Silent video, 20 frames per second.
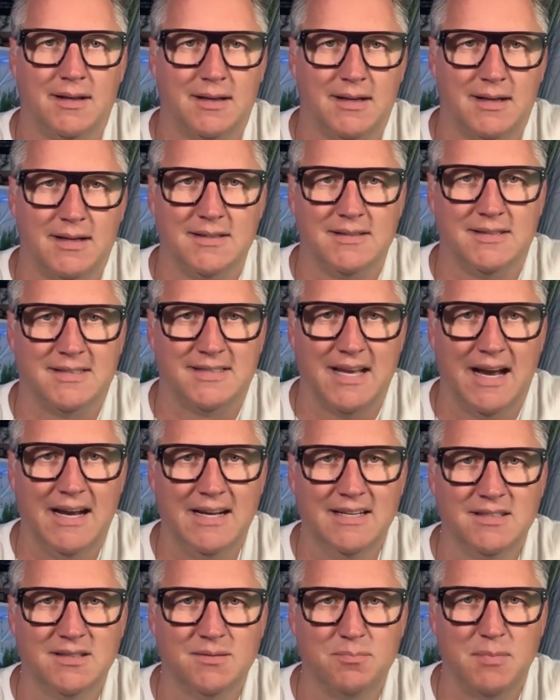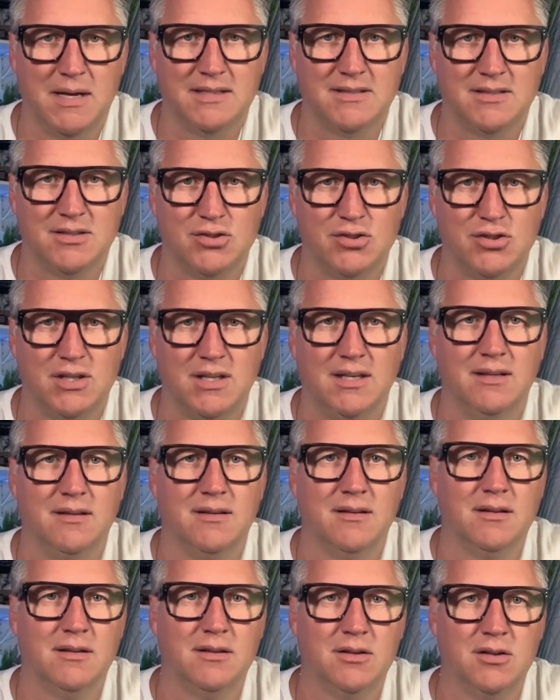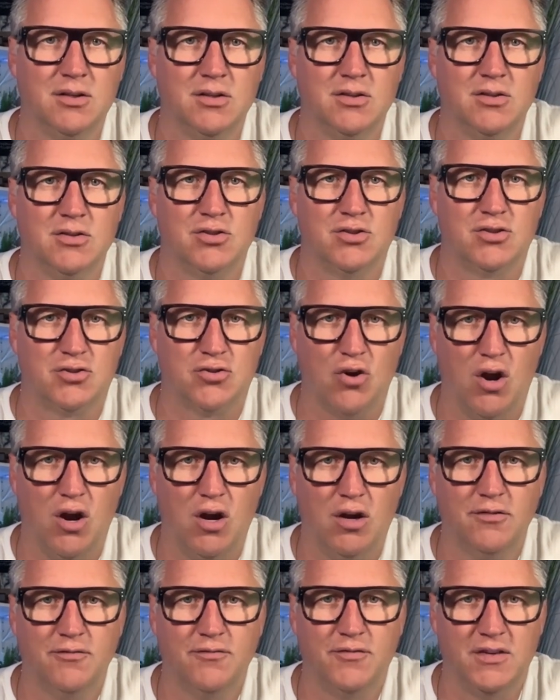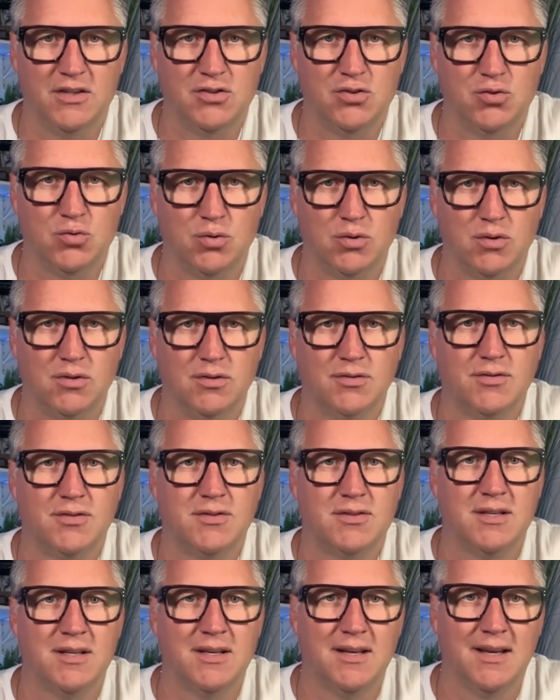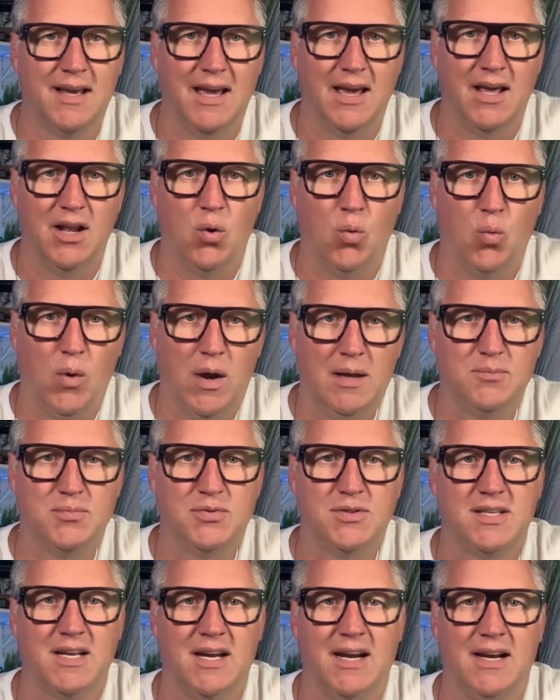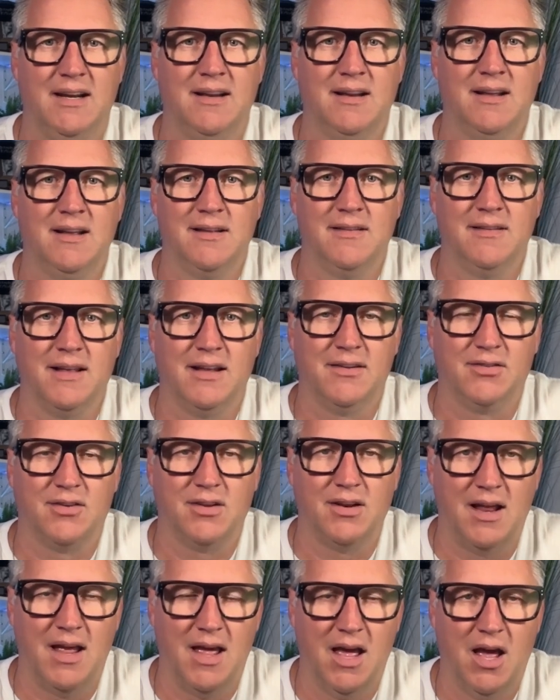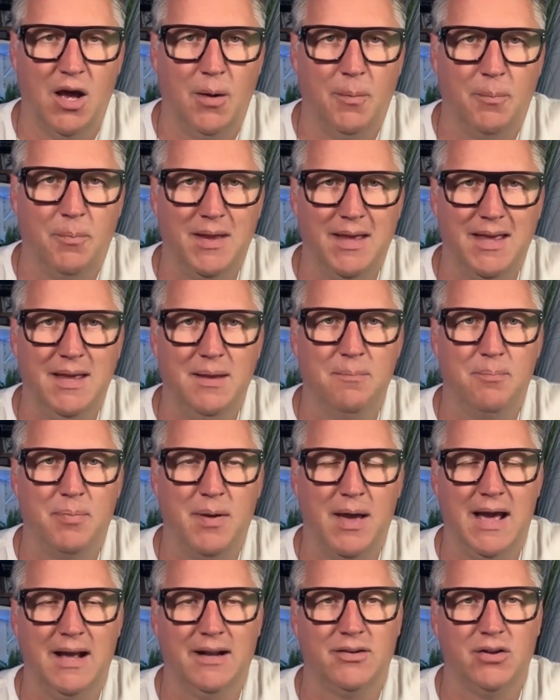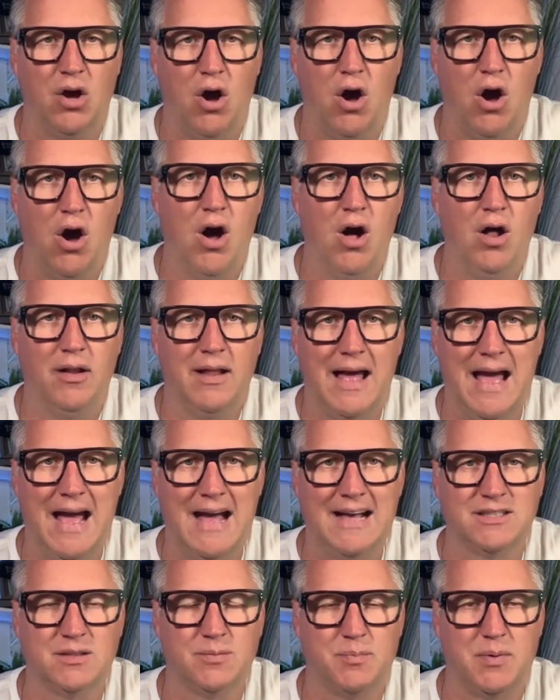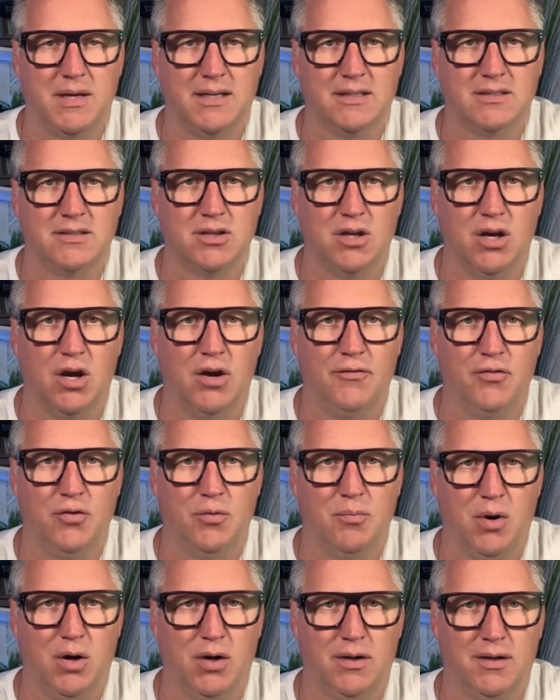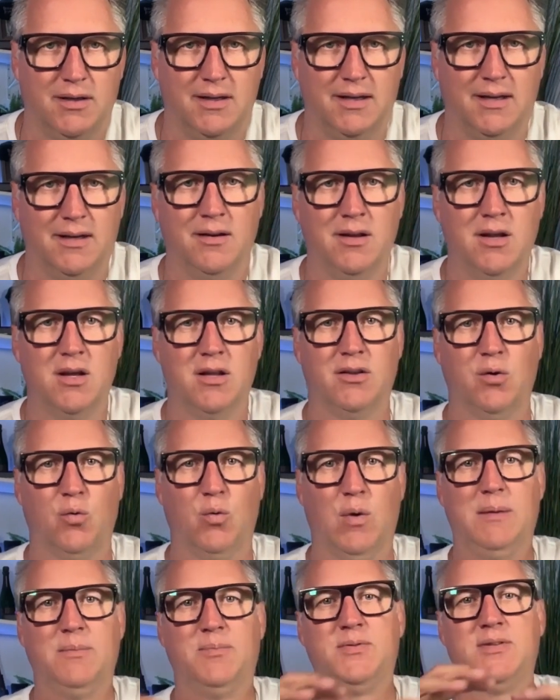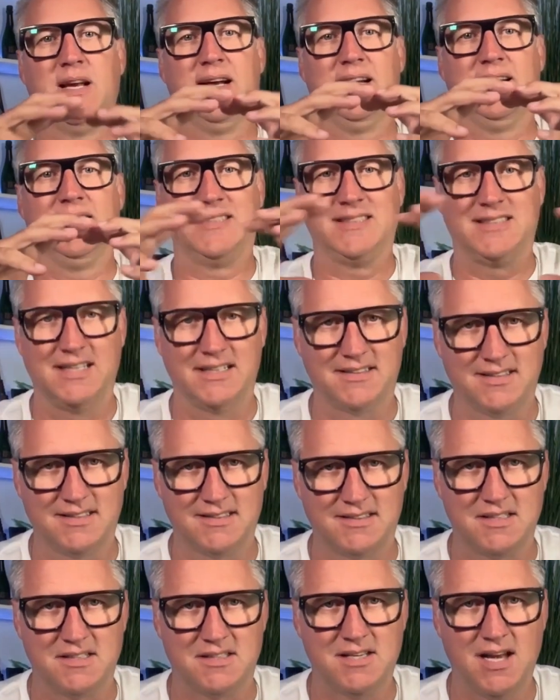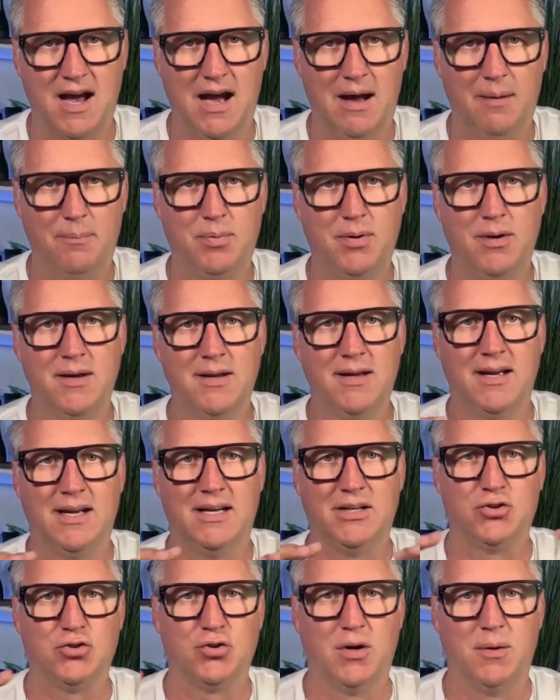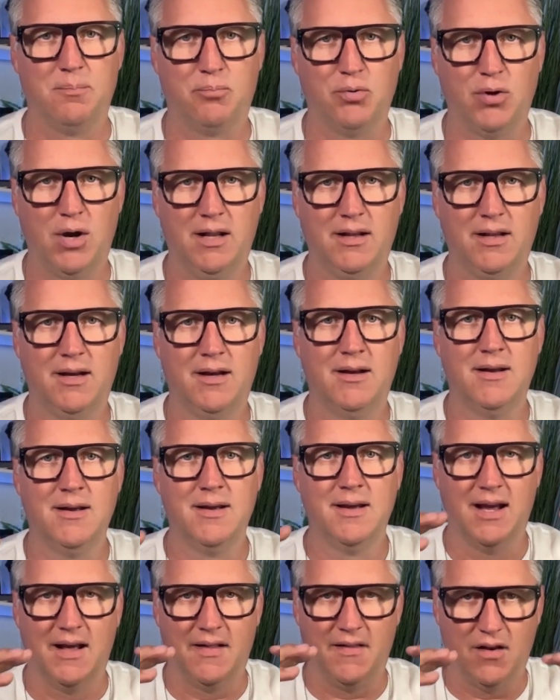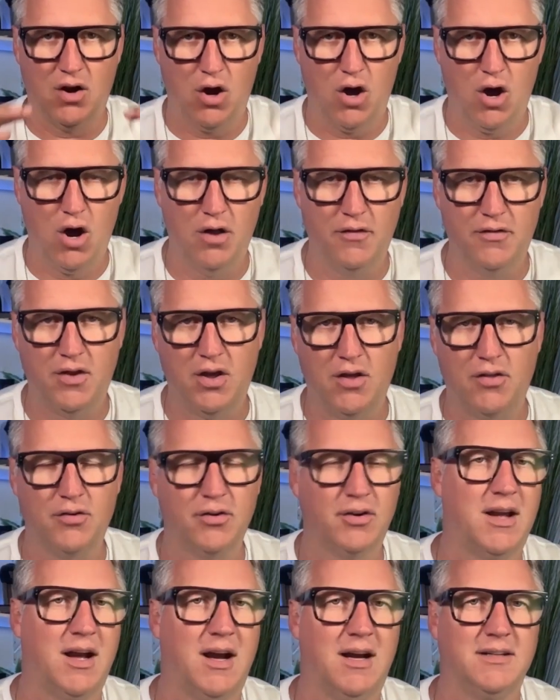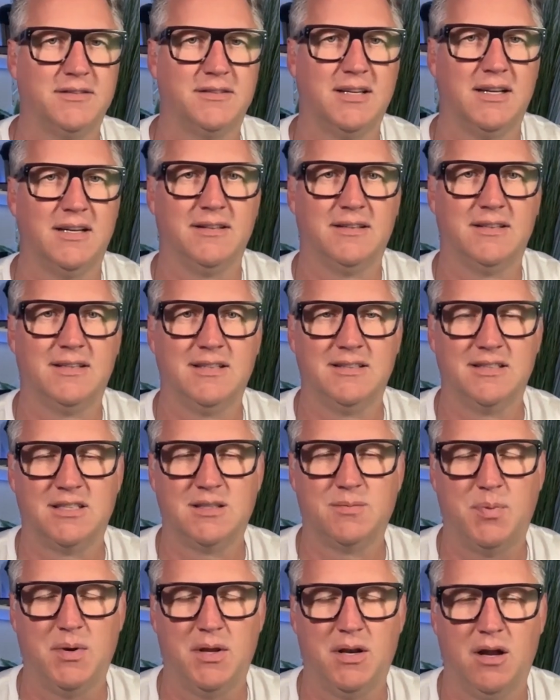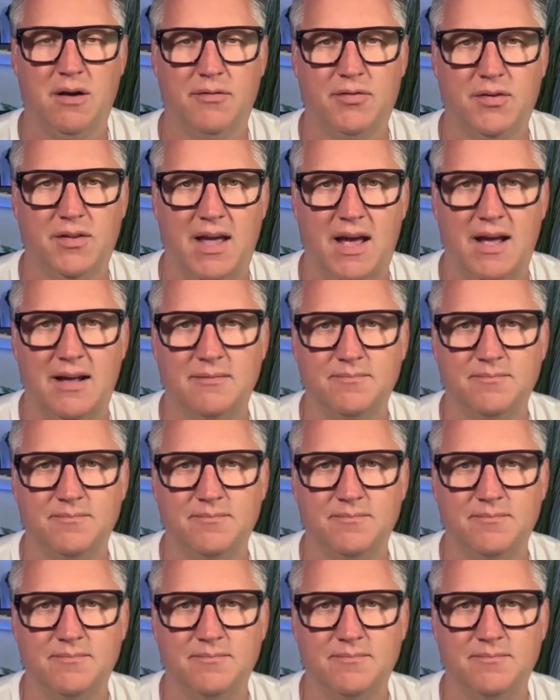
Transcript: concise messaging, strong visuals, and a website that is going to help impact all aspects of your marketing. The website sits at the top as your umbrella, and then all the other content can spin off of that.